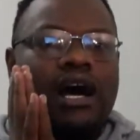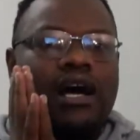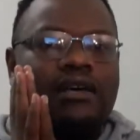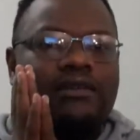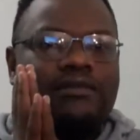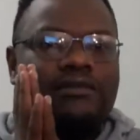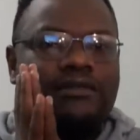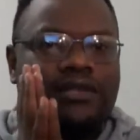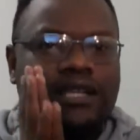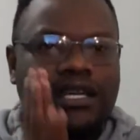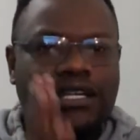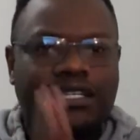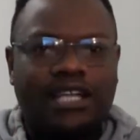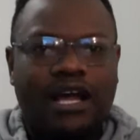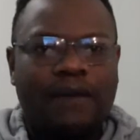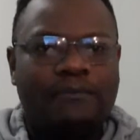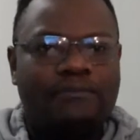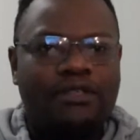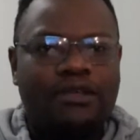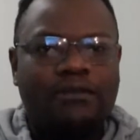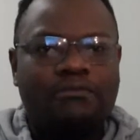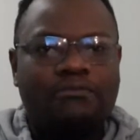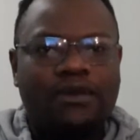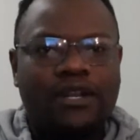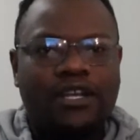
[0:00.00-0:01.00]
set up
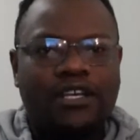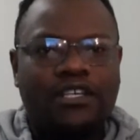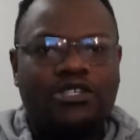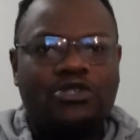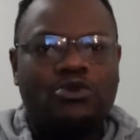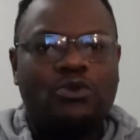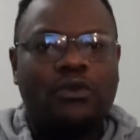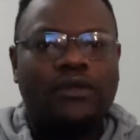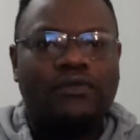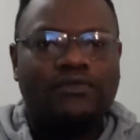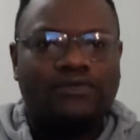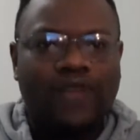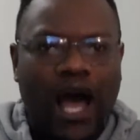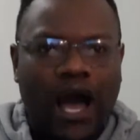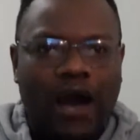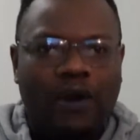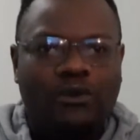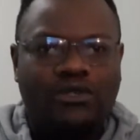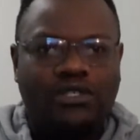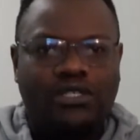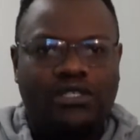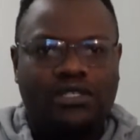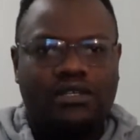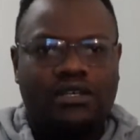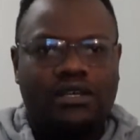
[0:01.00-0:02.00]
the bricks
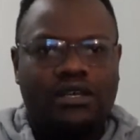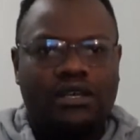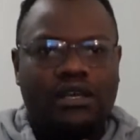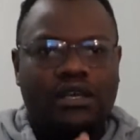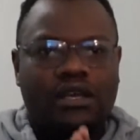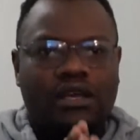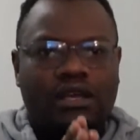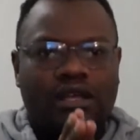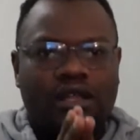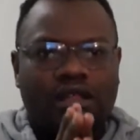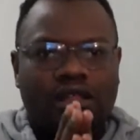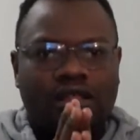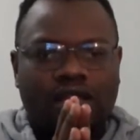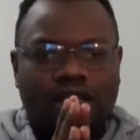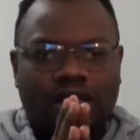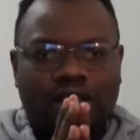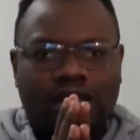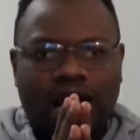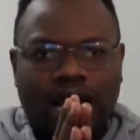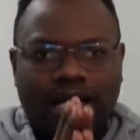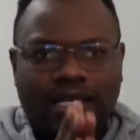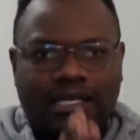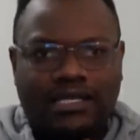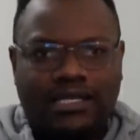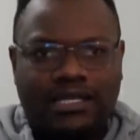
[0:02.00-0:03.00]
without
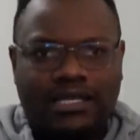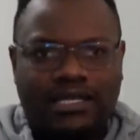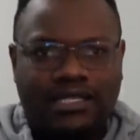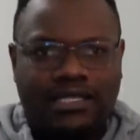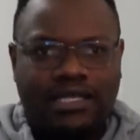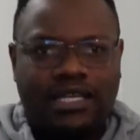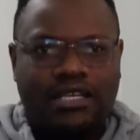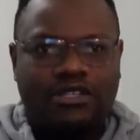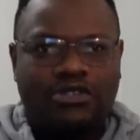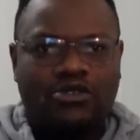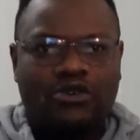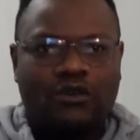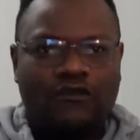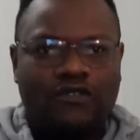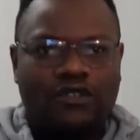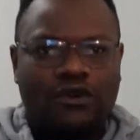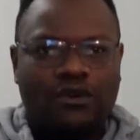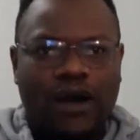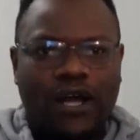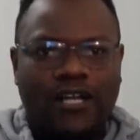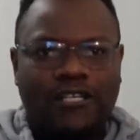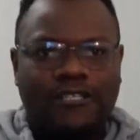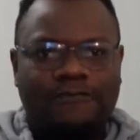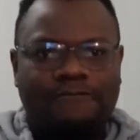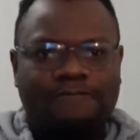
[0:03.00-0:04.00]
the assistance of the
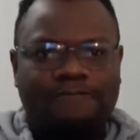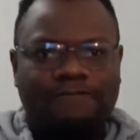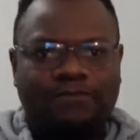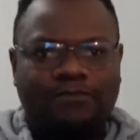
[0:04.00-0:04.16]
what?